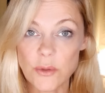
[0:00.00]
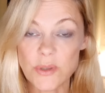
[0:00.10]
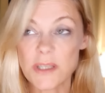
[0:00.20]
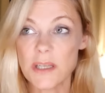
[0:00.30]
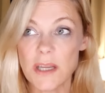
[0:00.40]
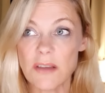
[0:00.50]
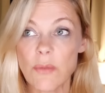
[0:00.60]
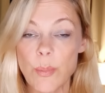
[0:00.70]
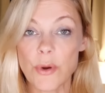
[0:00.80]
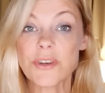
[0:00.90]
to see if
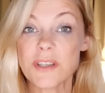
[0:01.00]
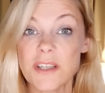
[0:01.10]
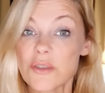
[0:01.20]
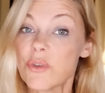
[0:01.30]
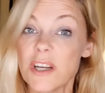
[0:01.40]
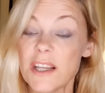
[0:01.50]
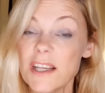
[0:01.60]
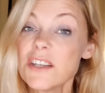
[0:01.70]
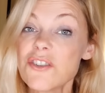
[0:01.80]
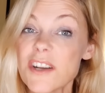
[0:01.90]
a person is really
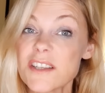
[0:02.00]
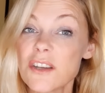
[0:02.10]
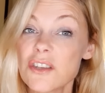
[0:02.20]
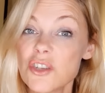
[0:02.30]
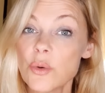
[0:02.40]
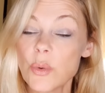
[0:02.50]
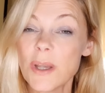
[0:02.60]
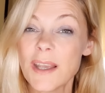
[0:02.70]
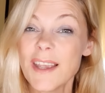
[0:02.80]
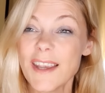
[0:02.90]
interested
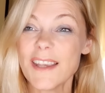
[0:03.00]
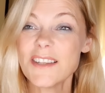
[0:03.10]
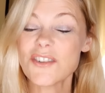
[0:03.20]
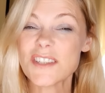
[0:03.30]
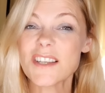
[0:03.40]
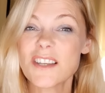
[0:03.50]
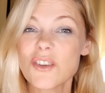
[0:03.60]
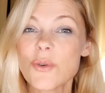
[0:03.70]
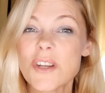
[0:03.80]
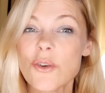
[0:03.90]
in
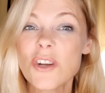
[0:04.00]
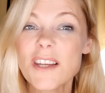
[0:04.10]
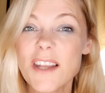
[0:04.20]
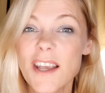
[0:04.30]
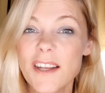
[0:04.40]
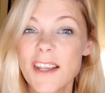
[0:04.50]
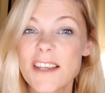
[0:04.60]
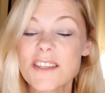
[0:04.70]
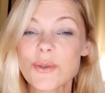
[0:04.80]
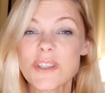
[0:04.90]
you in early dating
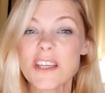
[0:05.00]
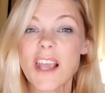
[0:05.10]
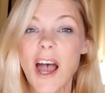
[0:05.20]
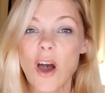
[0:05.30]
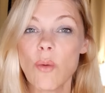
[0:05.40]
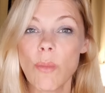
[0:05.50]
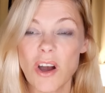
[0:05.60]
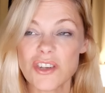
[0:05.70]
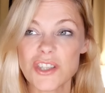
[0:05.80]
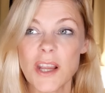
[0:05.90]
is to see how
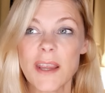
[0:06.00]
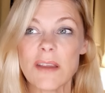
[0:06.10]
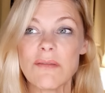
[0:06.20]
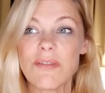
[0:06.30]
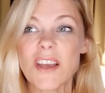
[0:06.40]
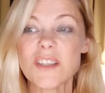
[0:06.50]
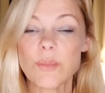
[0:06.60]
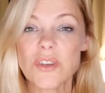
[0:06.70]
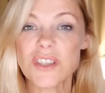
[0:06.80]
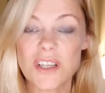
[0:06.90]
much
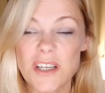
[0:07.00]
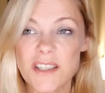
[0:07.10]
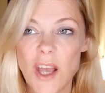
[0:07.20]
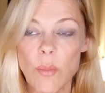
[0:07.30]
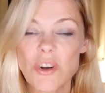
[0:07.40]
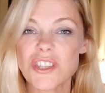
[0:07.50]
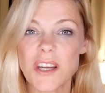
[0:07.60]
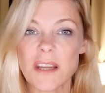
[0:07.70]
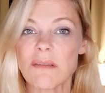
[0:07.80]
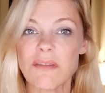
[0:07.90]
investment there is, how much
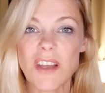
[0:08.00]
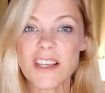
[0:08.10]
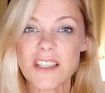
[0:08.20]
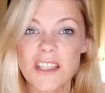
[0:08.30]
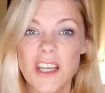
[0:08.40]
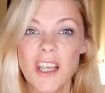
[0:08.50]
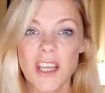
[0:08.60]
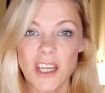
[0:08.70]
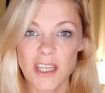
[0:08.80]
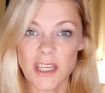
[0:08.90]
they invest
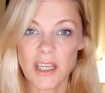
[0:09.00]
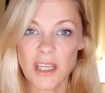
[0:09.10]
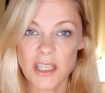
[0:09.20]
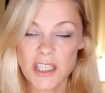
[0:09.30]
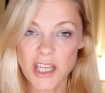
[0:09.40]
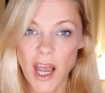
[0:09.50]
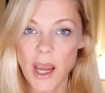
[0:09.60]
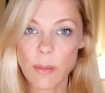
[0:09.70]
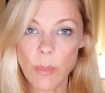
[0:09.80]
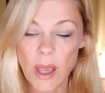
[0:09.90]
in
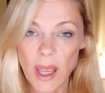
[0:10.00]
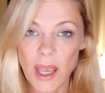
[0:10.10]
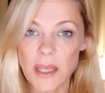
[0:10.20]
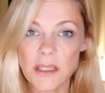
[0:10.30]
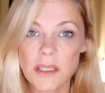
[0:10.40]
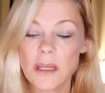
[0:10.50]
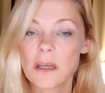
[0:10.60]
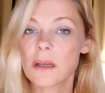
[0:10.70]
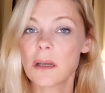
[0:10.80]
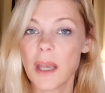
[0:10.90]
time and
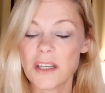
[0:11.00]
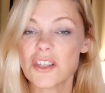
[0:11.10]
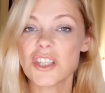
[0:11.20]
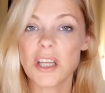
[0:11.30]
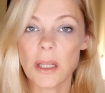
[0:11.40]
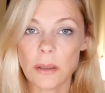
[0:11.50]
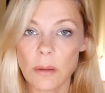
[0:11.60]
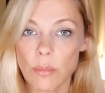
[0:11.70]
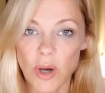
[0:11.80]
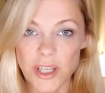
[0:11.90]
energy and
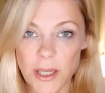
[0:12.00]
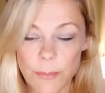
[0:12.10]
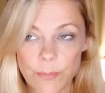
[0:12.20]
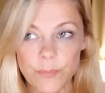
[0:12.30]
money.